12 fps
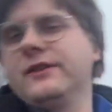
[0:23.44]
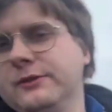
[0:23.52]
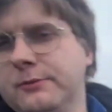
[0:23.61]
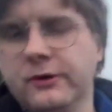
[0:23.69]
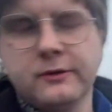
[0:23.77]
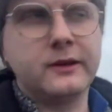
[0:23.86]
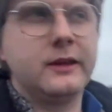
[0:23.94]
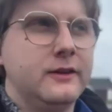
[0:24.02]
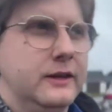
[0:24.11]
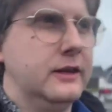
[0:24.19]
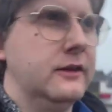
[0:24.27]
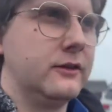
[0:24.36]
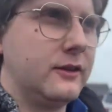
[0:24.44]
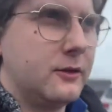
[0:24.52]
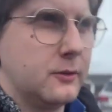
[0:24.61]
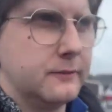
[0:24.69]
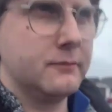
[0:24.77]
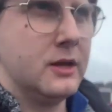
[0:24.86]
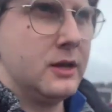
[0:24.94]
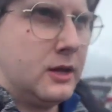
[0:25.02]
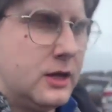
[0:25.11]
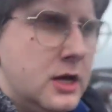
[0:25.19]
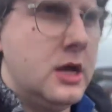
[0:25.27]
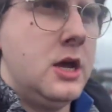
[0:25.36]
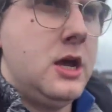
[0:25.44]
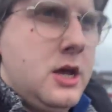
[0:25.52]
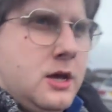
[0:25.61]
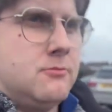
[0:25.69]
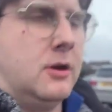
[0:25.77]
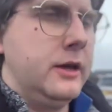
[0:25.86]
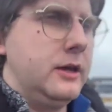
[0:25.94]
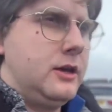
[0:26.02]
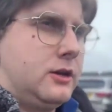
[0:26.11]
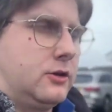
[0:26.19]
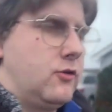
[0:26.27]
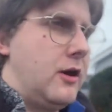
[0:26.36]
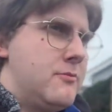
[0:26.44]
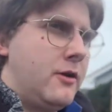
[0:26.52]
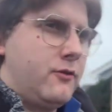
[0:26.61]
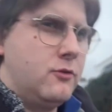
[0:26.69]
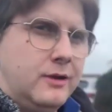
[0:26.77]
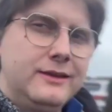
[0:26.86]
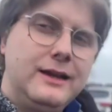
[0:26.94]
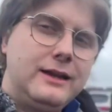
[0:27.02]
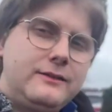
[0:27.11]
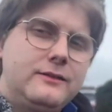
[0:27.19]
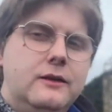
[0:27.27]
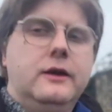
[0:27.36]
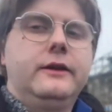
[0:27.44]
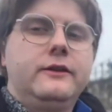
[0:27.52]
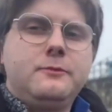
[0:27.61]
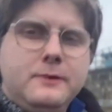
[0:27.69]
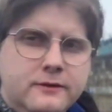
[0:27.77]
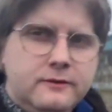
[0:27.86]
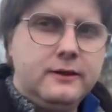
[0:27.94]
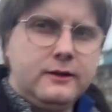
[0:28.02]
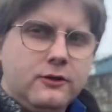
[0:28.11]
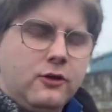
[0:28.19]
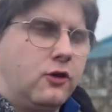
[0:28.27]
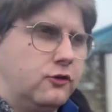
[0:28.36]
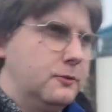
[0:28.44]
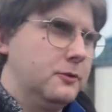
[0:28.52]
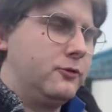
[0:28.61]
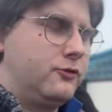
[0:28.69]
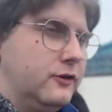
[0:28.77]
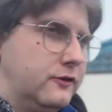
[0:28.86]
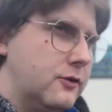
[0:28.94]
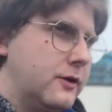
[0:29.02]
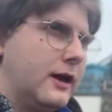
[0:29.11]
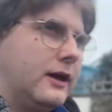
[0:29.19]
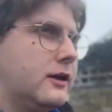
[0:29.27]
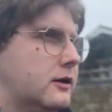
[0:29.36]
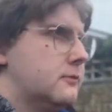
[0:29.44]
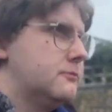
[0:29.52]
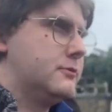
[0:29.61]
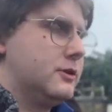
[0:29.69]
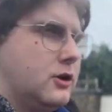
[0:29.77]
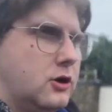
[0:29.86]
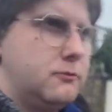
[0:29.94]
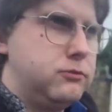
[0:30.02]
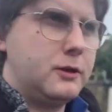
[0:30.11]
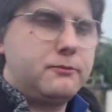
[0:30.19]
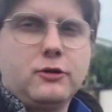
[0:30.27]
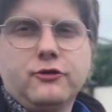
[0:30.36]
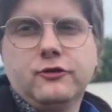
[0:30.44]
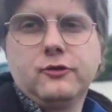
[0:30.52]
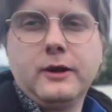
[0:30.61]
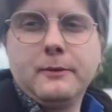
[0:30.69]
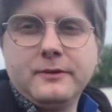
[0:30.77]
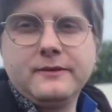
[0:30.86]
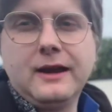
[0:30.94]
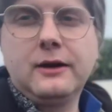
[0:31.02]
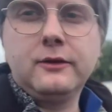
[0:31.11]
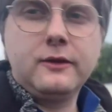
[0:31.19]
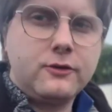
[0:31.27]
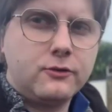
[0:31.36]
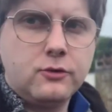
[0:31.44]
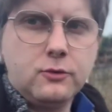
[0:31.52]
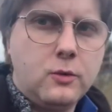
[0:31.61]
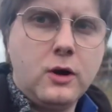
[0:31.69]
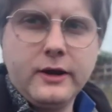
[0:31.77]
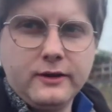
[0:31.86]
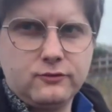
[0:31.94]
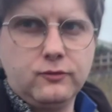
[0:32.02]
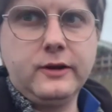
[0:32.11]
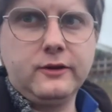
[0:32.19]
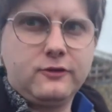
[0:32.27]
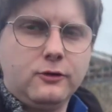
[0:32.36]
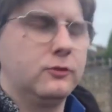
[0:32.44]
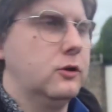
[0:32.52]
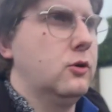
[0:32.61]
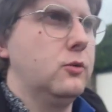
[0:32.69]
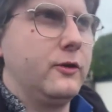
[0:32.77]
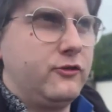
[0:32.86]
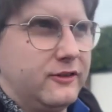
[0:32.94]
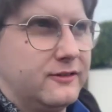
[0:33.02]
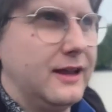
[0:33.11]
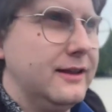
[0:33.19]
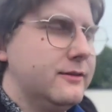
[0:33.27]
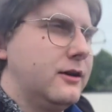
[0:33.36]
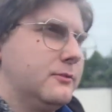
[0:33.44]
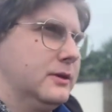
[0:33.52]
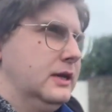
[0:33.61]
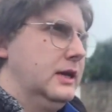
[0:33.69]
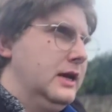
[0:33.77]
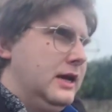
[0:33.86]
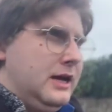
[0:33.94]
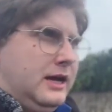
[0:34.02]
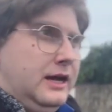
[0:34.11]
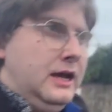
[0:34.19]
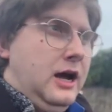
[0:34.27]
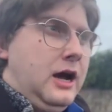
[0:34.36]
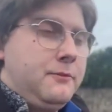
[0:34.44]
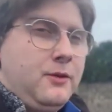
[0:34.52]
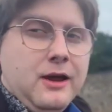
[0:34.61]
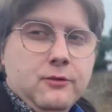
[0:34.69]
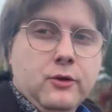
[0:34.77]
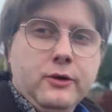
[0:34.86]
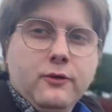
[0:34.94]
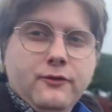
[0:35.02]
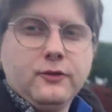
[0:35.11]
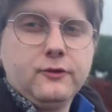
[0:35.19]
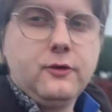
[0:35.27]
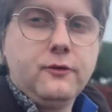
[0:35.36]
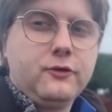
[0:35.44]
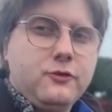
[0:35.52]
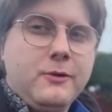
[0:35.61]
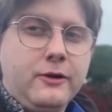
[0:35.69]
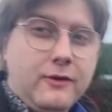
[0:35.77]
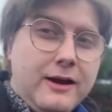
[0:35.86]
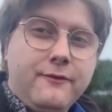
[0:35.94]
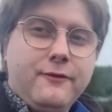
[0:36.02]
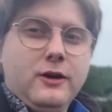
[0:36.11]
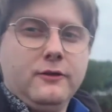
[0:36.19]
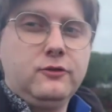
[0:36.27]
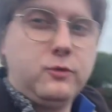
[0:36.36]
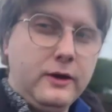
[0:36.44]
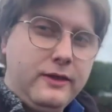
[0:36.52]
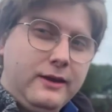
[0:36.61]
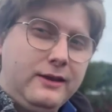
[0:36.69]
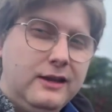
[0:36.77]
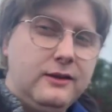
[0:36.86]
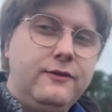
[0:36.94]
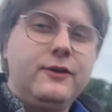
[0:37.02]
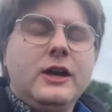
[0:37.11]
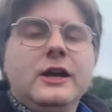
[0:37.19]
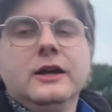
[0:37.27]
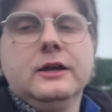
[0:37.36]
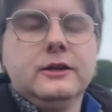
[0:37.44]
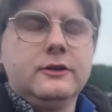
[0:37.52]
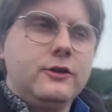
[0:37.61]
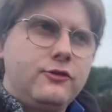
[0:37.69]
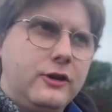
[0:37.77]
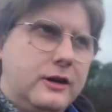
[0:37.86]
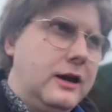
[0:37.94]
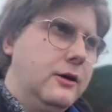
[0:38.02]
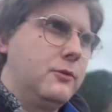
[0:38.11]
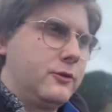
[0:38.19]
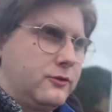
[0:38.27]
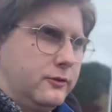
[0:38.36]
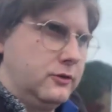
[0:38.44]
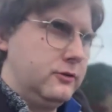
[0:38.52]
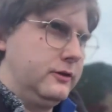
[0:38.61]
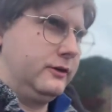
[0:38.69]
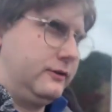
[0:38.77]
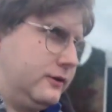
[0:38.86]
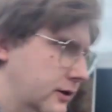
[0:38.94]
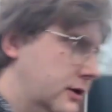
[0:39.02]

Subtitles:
the point I'm getting at is, anyway, my grandmother on my dad's side has been taken to hospital. She's okay, but her blood pressure's going up and down, and they don't know why it's really so low when she stands up. I'm now going over to my grandfather's where they live to check out what's going on and